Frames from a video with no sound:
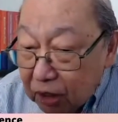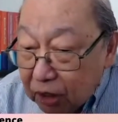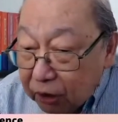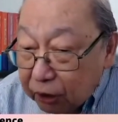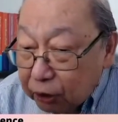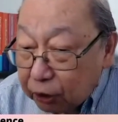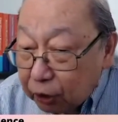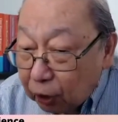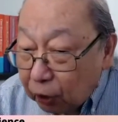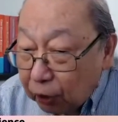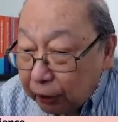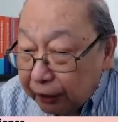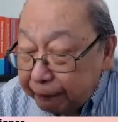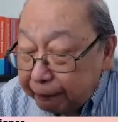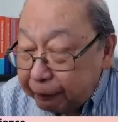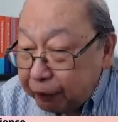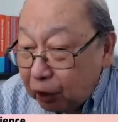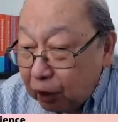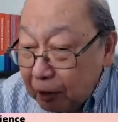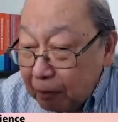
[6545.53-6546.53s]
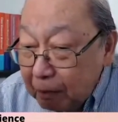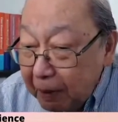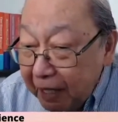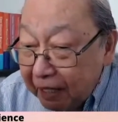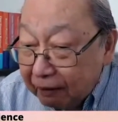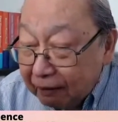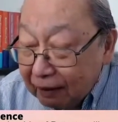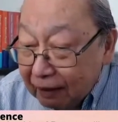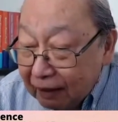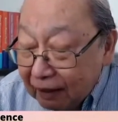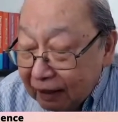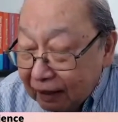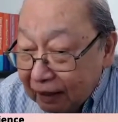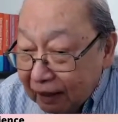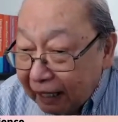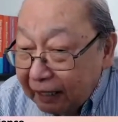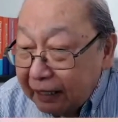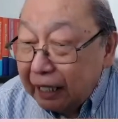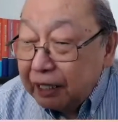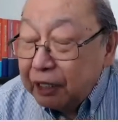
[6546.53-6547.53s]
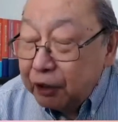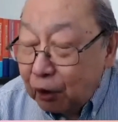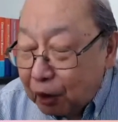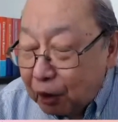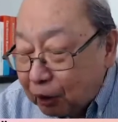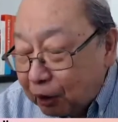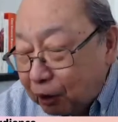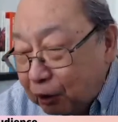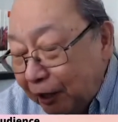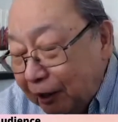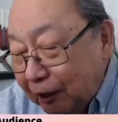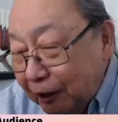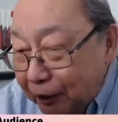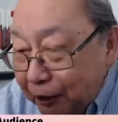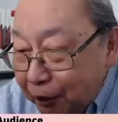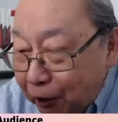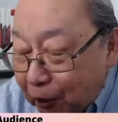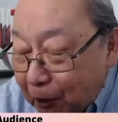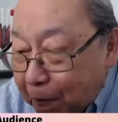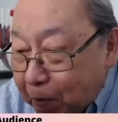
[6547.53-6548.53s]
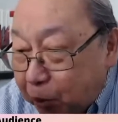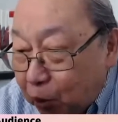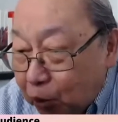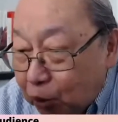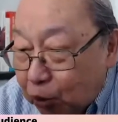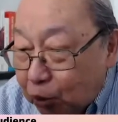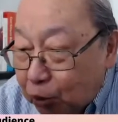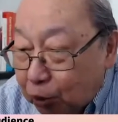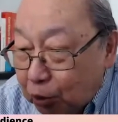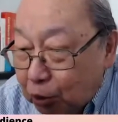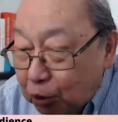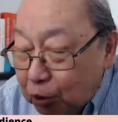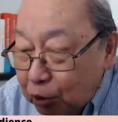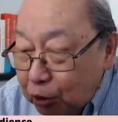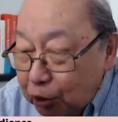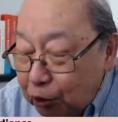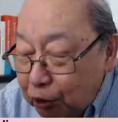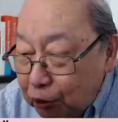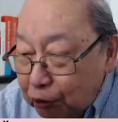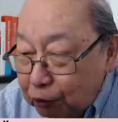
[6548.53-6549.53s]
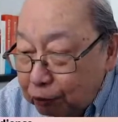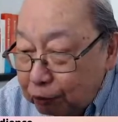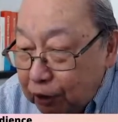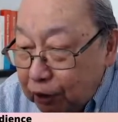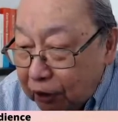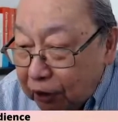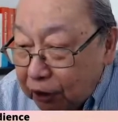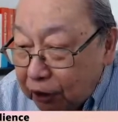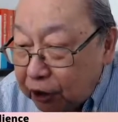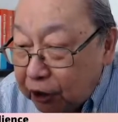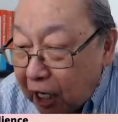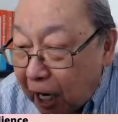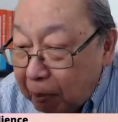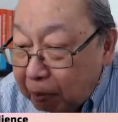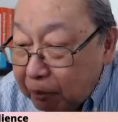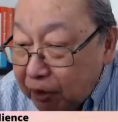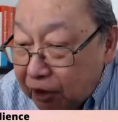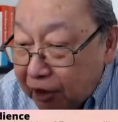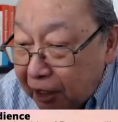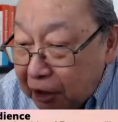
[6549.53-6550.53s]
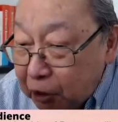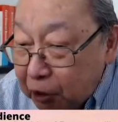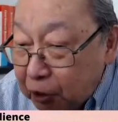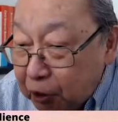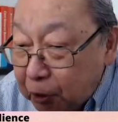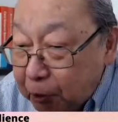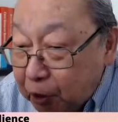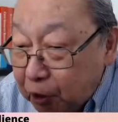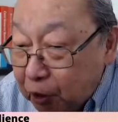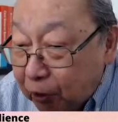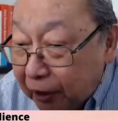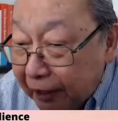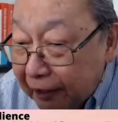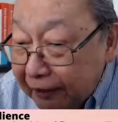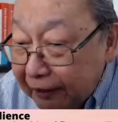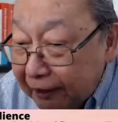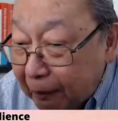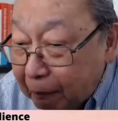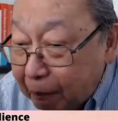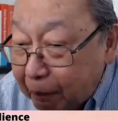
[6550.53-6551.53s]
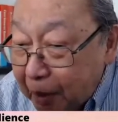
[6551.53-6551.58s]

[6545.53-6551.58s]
so if you admit, and then you are put through, sham sessions of surrender.